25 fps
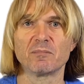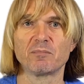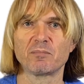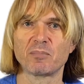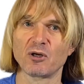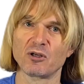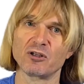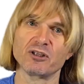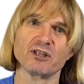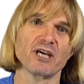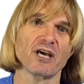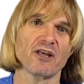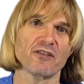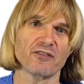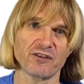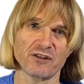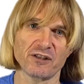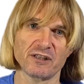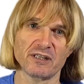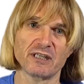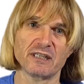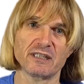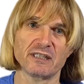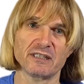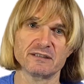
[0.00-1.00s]

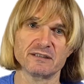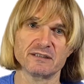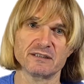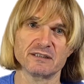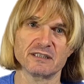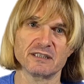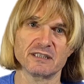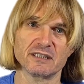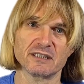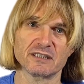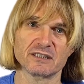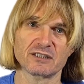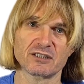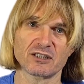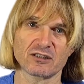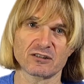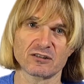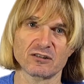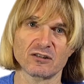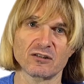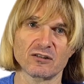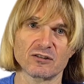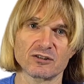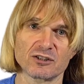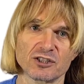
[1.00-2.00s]
polyethylene
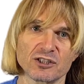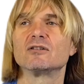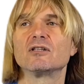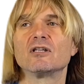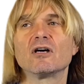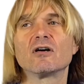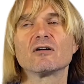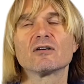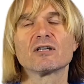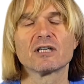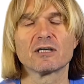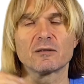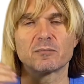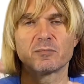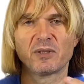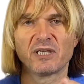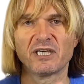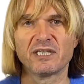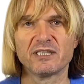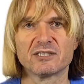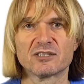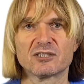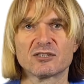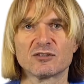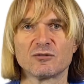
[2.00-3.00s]
technology. Longer
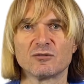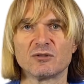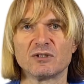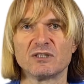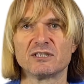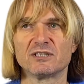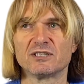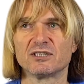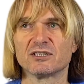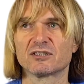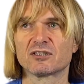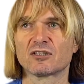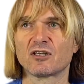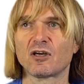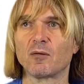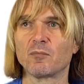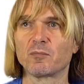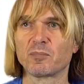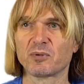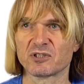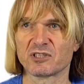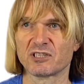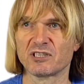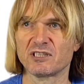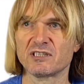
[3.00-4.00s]
blades you will need
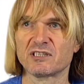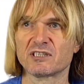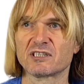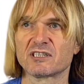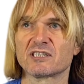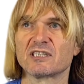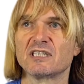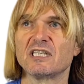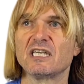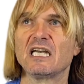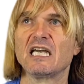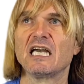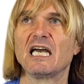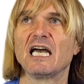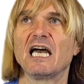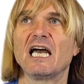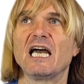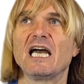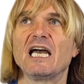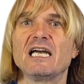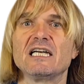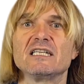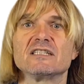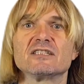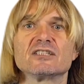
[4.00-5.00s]
composites,
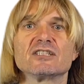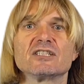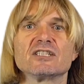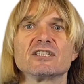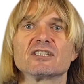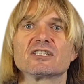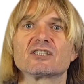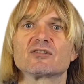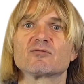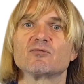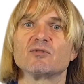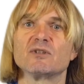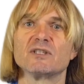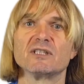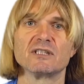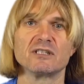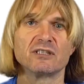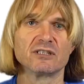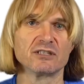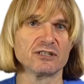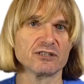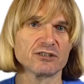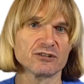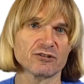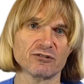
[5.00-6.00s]
and this will
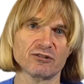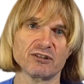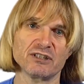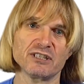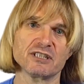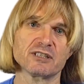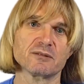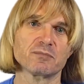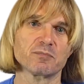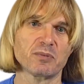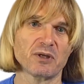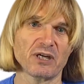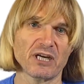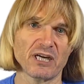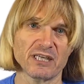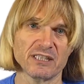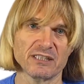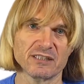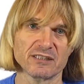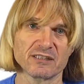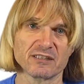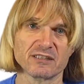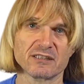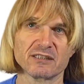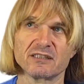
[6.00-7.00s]
increase
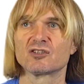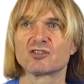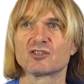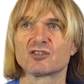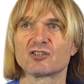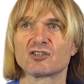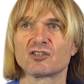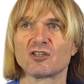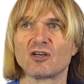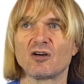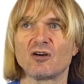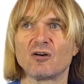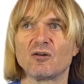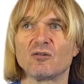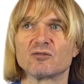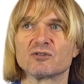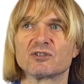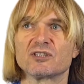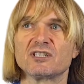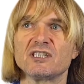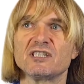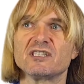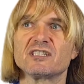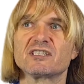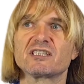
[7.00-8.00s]
price. So
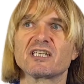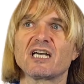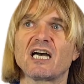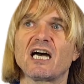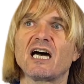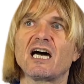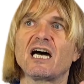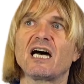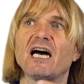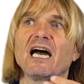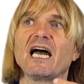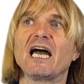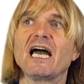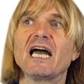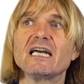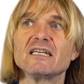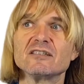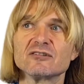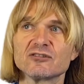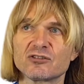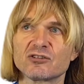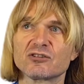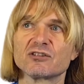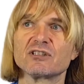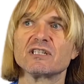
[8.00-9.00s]
these are
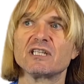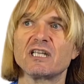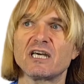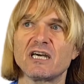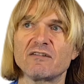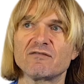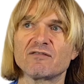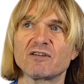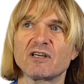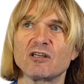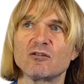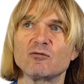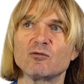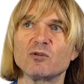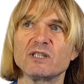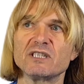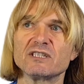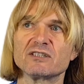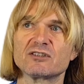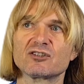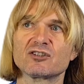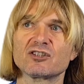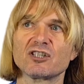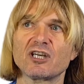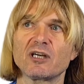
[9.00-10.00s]
entry-level
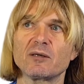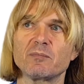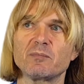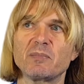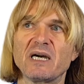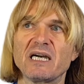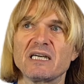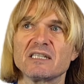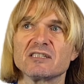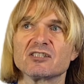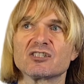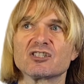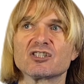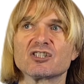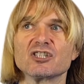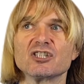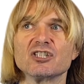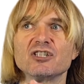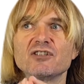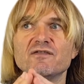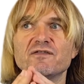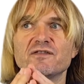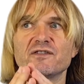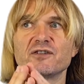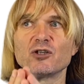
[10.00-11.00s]
wind turbines.
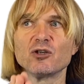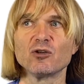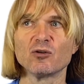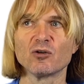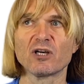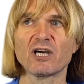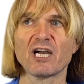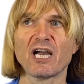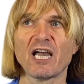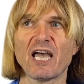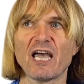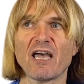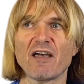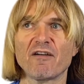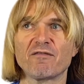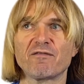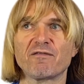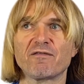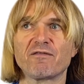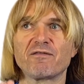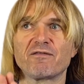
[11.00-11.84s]
If you have